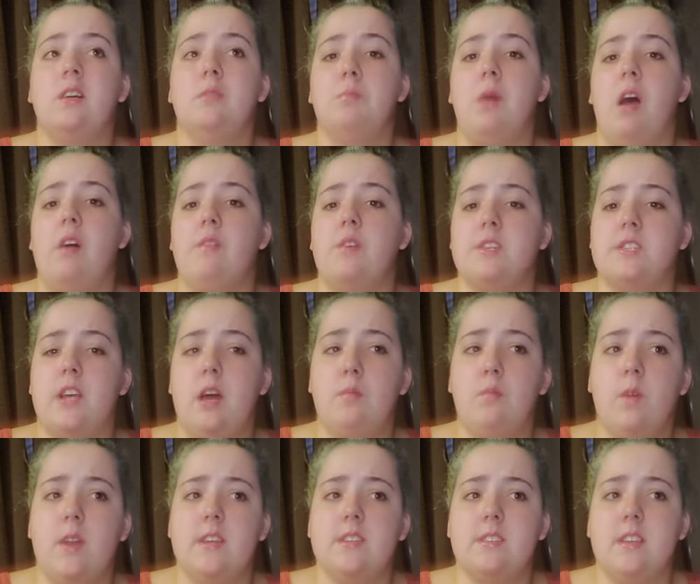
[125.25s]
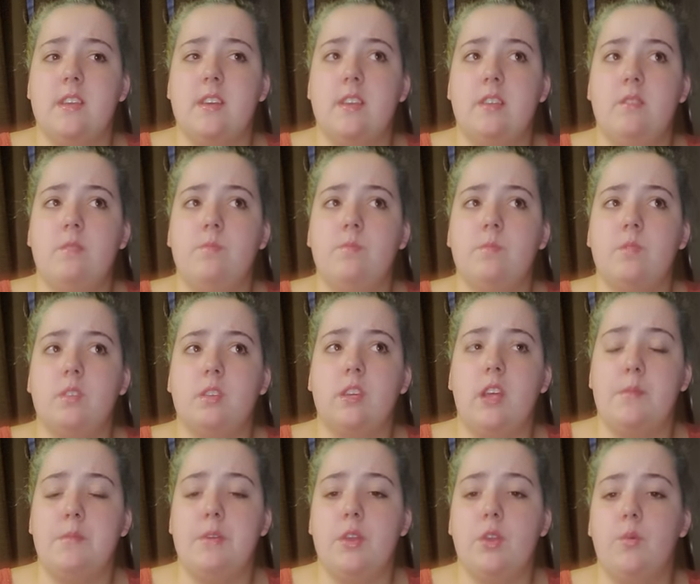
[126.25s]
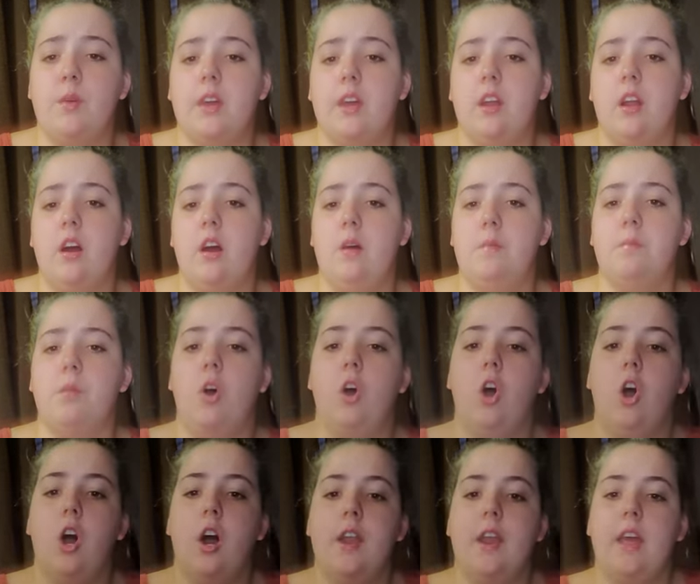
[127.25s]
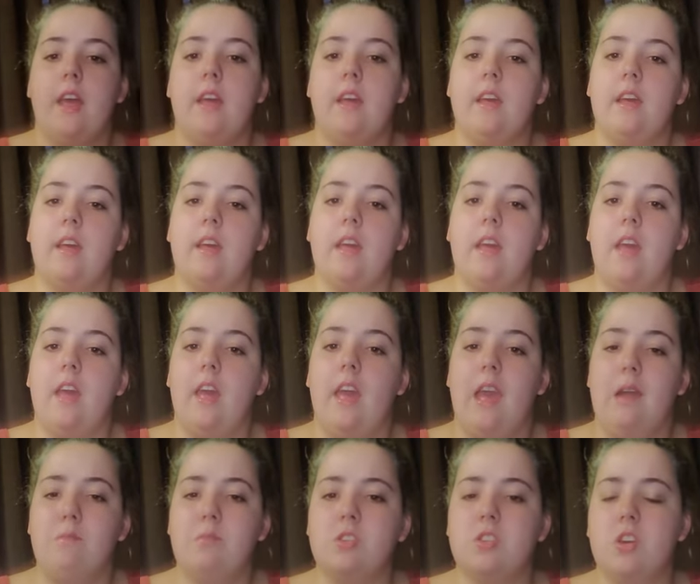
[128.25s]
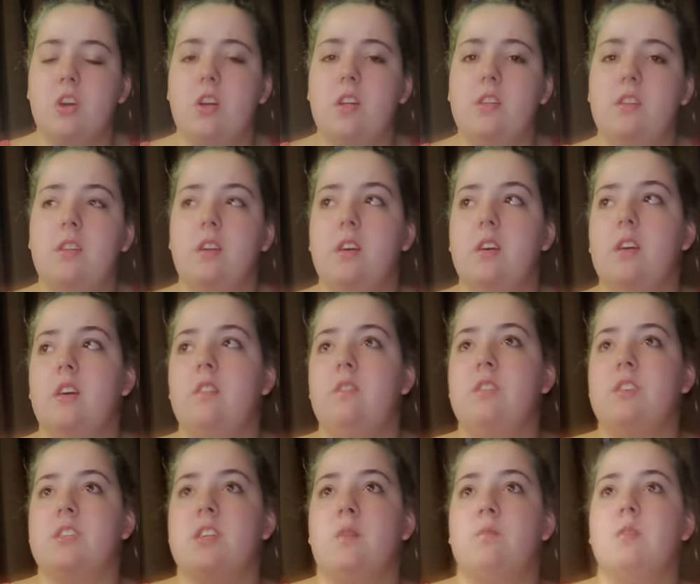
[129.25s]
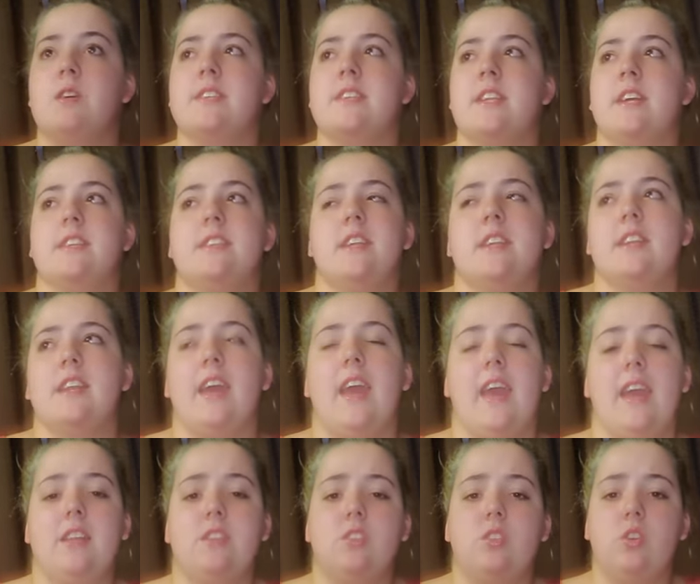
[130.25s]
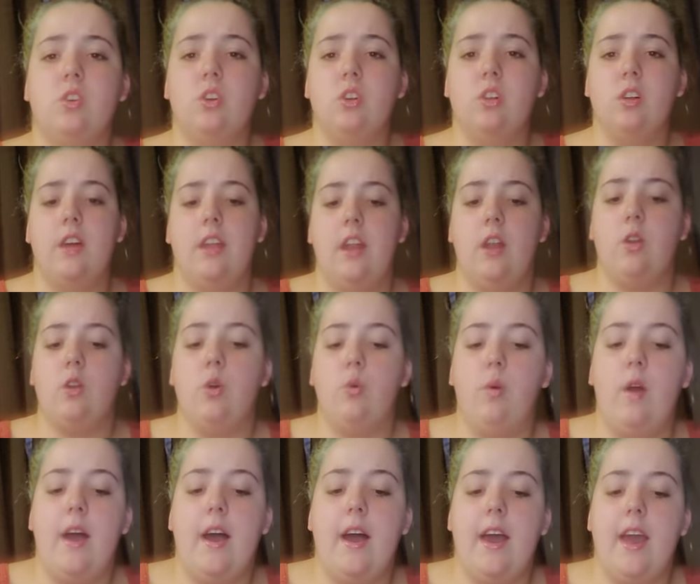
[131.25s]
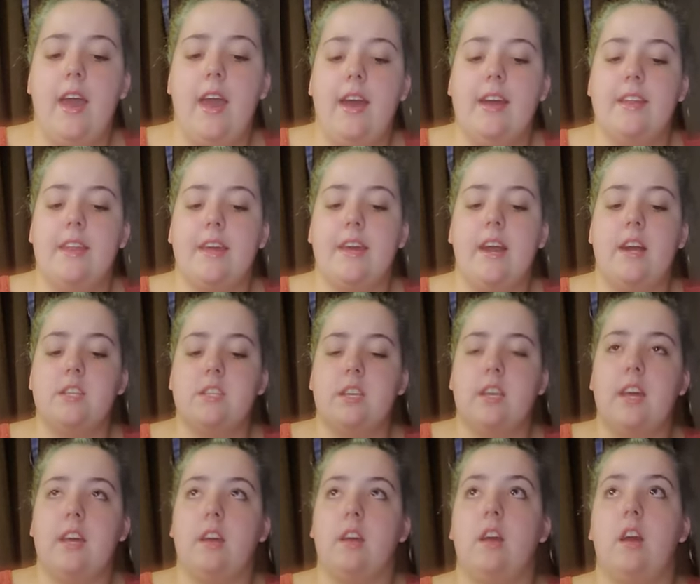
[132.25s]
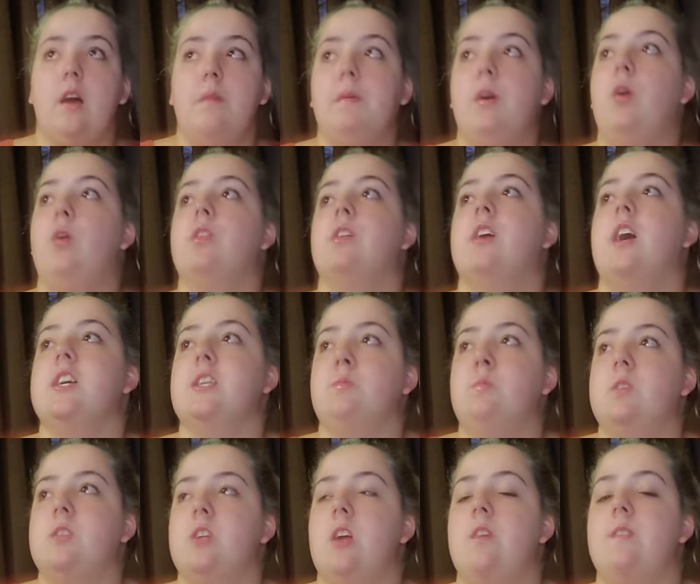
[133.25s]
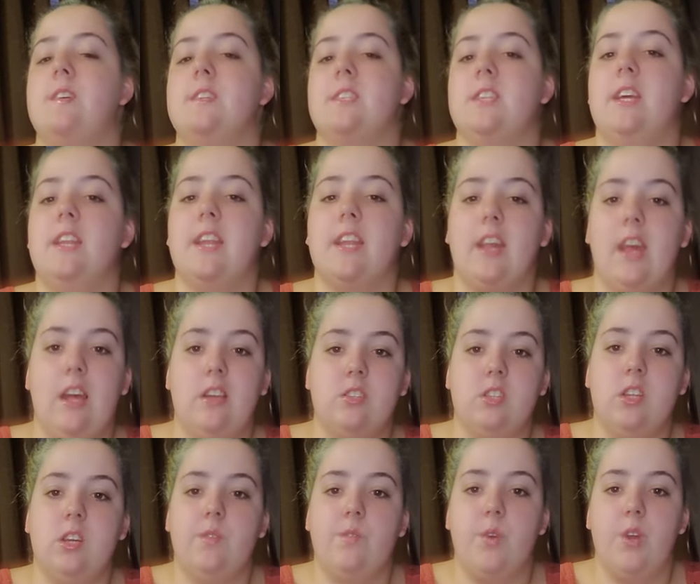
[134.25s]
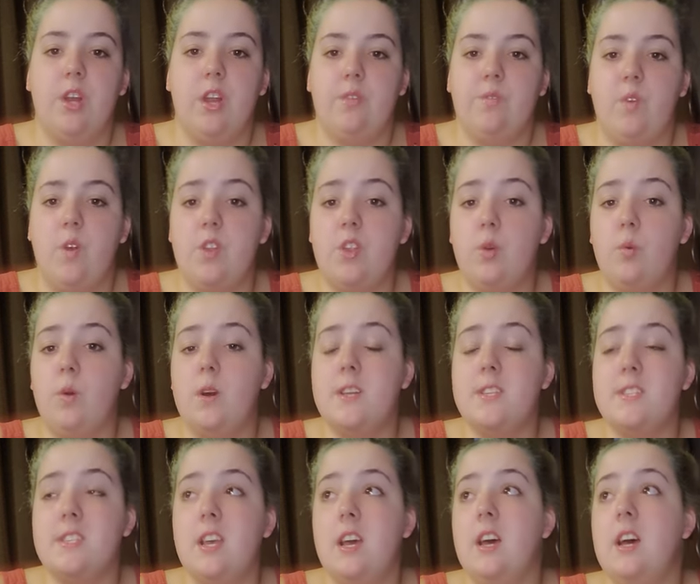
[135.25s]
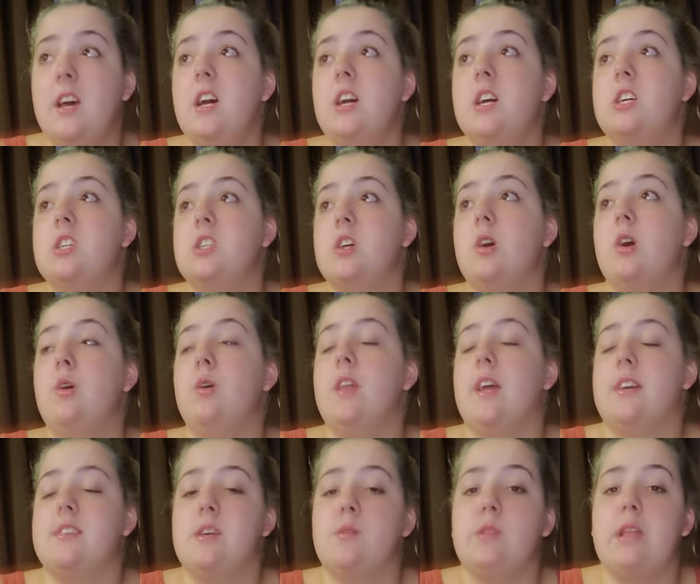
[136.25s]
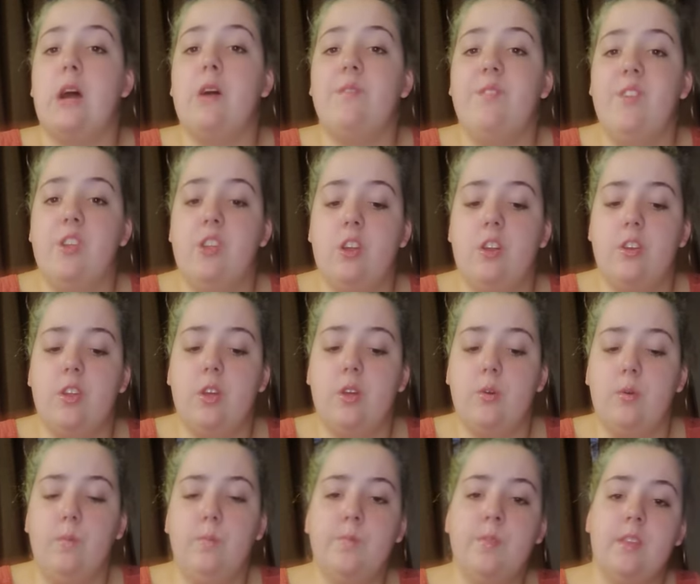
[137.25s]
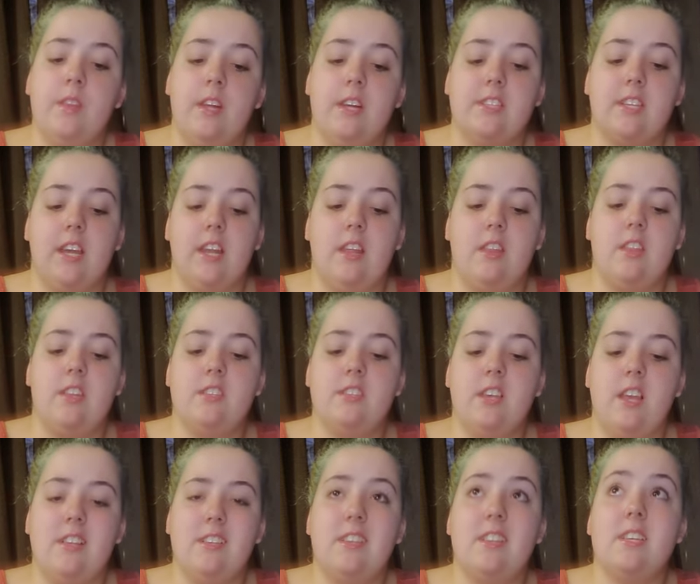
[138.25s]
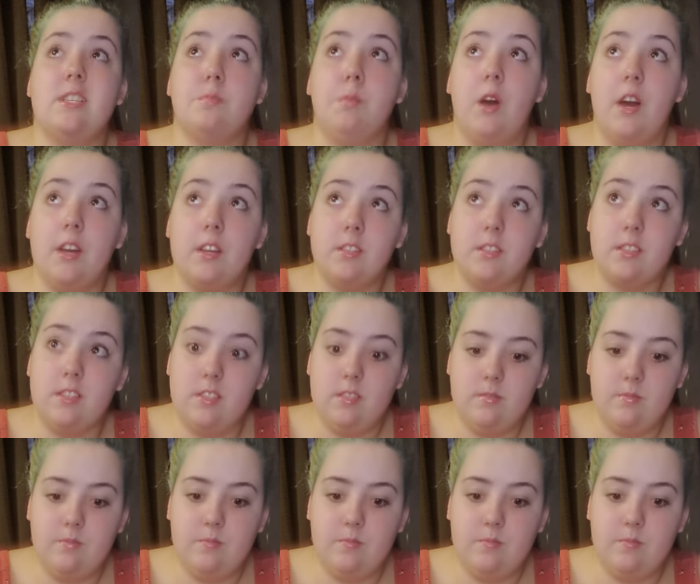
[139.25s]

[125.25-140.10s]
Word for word: But for some reason, because I've been doing it um, on Amazon, for some reason it didn't cancel, and I don't know why. I did get, um, a hold of customer service, and I did cancel it for any further ones. So, like I said, without further ado, let's get in this, into this box.